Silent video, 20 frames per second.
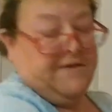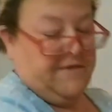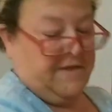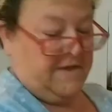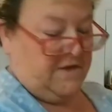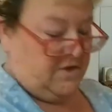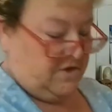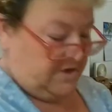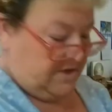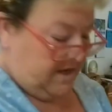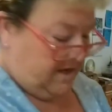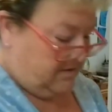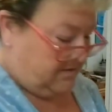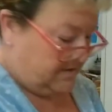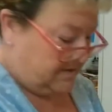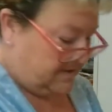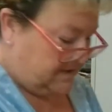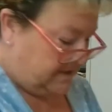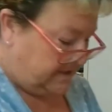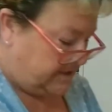I think, could
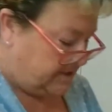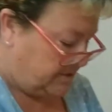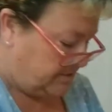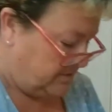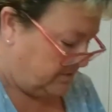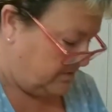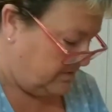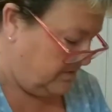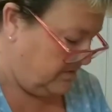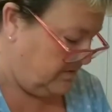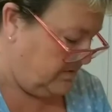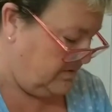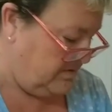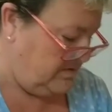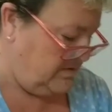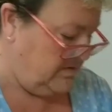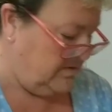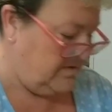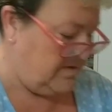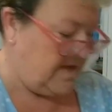count as leisure,
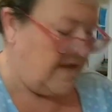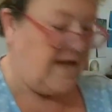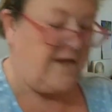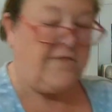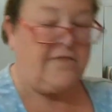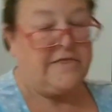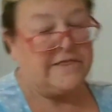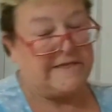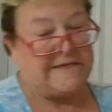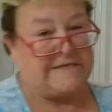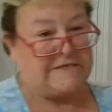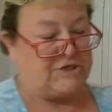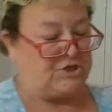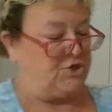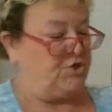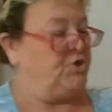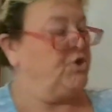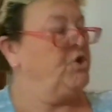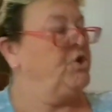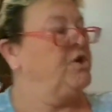
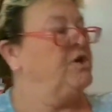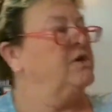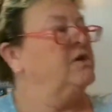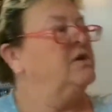athleisure.